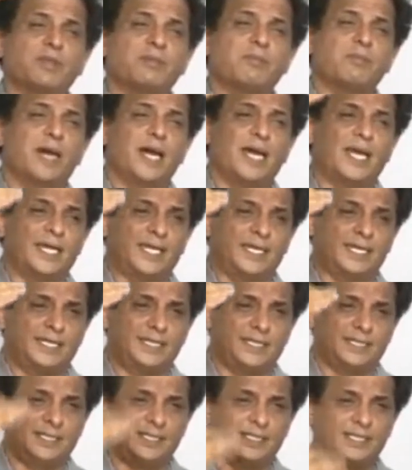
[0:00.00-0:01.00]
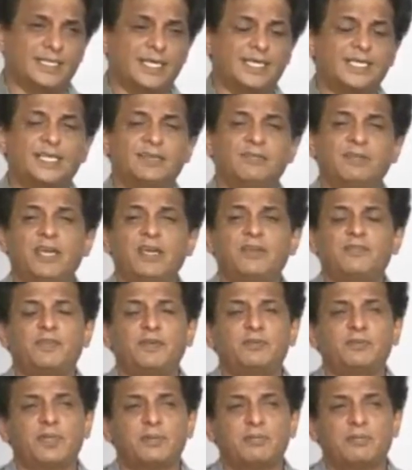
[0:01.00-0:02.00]
the mind. Get away
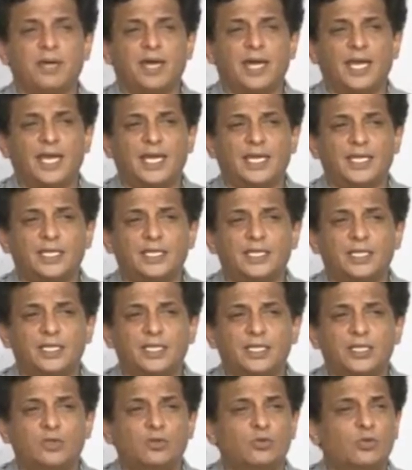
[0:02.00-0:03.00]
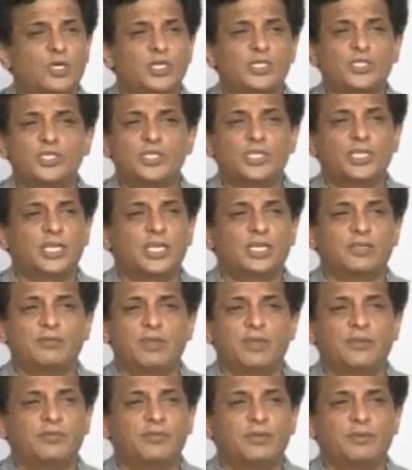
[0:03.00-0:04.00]
from the mind. Once you get
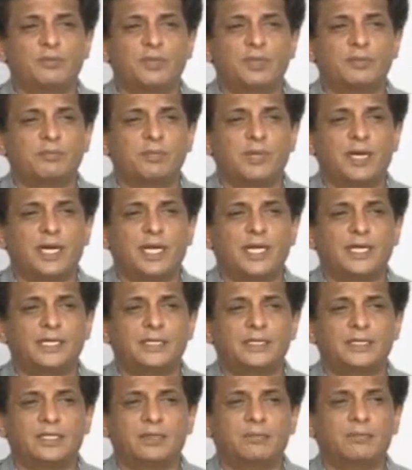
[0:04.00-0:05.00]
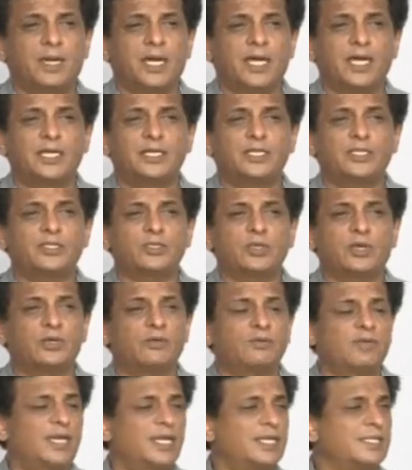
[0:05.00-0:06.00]
away from the mind is
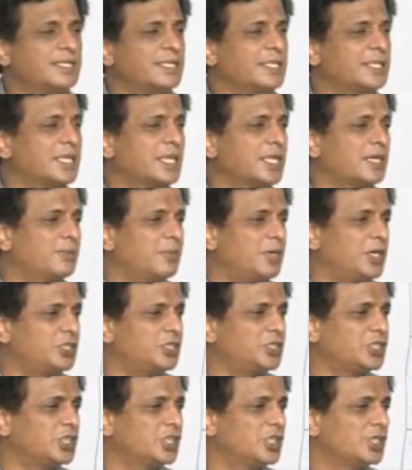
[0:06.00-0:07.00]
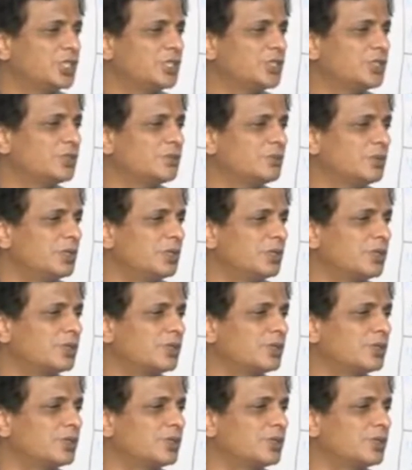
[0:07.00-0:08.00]
always thinking about
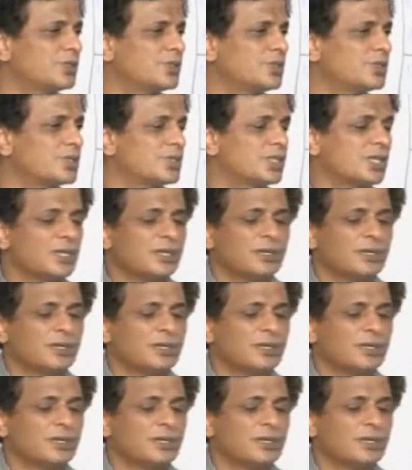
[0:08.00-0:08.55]
tomorrow's.